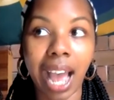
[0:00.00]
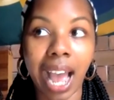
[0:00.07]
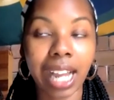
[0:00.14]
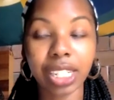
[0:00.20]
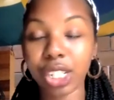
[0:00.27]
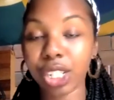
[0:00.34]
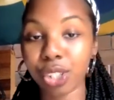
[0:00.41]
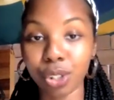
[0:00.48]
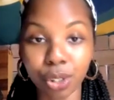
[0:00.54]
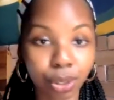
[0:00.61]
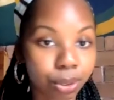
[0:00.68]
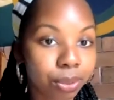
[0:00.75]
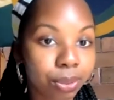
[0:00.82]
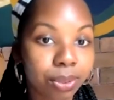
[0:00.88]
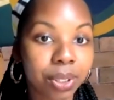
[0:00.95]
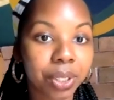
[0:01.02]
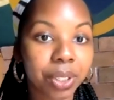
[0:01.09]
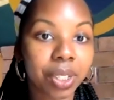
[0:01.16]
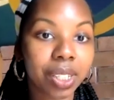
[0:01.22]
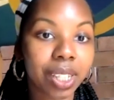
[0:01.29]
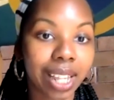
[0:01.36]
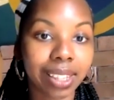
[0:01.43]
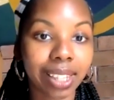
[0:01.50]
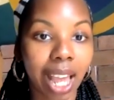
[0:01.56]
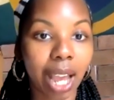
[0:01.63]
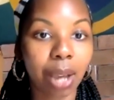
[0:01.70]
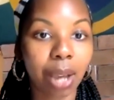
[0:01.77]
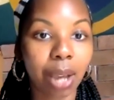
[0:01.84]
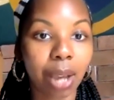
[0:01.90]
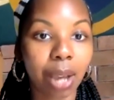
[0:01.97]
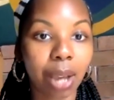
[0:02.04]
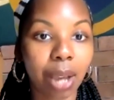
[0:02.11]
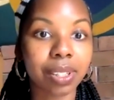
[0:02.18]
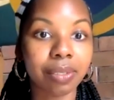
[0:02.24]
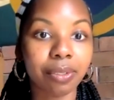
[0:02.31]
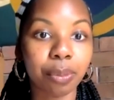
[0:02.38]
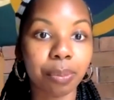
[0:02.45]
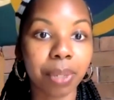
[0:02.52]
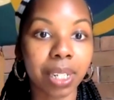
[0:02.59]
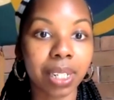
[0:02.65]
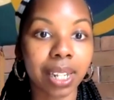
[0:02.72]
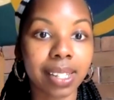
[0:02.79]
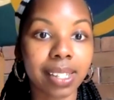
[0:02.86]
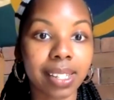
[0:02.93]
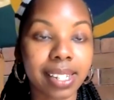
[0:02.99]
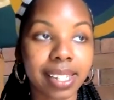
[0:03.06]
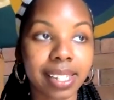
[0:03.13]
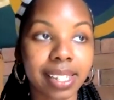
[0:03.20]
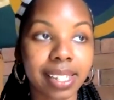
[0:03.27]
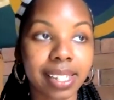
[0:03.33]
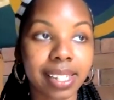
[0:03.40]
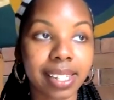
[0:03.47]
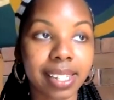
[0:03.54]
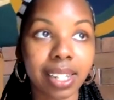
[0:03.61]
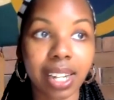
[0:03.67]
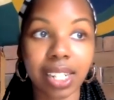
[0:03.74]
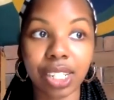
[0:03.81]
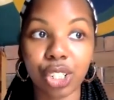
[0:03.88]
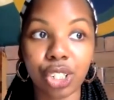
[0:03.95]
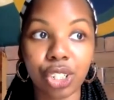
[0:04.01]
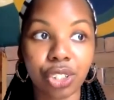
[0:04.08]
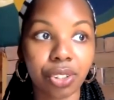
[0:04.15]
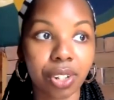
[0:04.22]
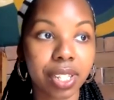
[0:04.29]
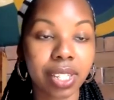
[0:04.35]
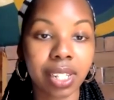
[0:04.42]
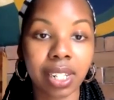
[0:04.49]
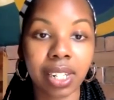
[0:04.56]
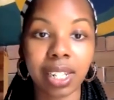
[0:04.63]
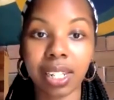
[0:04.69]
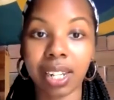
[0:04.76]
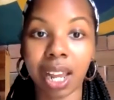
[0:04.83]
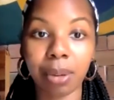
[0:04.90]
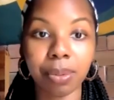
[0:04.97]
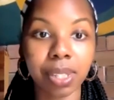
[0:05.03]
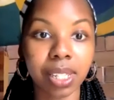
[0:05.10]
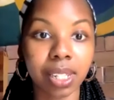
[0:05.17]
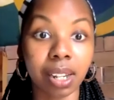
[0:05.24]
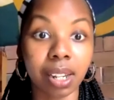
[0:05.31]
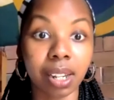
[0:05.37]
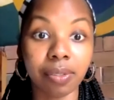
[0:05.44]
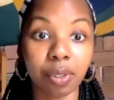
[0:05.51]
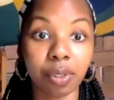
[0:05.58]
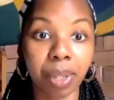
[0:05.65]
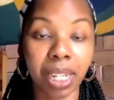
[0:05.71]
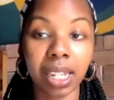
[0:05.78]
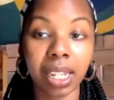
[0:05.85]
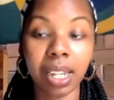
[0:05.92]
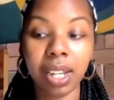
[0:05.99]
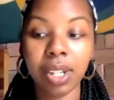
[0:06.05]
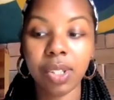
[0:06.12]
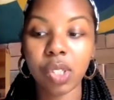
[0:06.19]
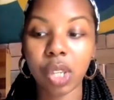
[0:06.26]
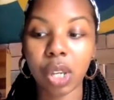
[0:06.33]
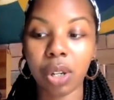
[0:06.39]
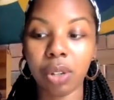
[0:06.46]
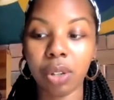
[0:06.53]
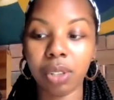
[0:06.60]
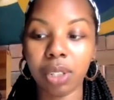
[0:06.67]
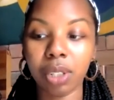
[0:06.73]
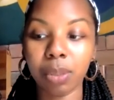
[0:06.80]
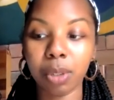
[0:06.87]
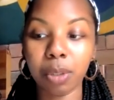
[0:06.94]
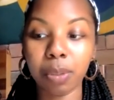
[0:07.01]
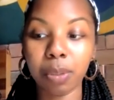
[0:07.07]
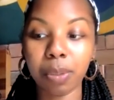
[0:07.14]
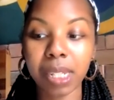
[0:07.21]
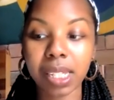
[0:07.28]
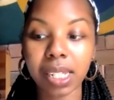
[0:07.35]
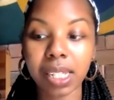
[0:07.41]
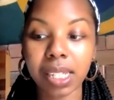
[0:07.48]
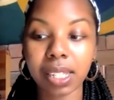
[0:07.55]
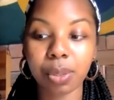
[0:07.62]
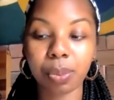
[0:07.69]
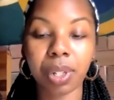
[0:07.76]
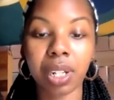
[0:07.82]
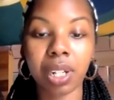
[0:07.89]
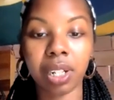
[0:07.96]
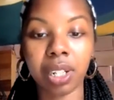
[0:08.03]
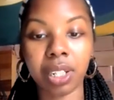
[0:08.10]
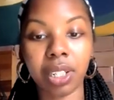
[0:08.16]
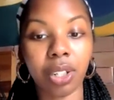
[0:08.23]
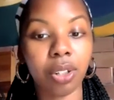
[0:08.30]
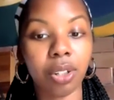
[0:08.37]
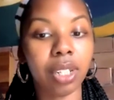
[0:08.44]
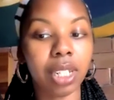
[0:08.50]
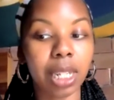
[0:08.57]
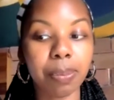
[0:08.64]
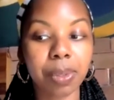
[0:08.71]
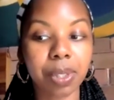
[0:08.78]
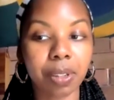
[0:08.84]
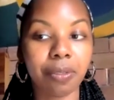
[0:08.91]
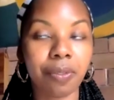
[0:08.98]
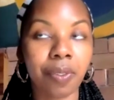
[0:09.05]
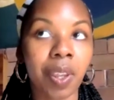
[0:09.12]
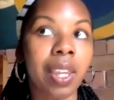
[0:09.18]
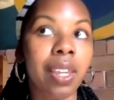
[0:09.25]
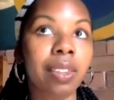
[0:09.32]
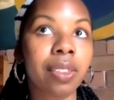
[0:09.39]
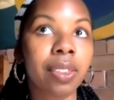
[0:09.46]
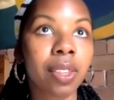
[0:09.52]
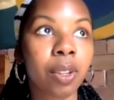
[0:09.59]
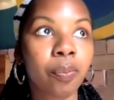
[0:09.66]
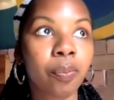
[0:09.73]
I just knew that was the person for me in that season, and I just trusted it, and that was enough for me. So there will be seasons where your leaps of faith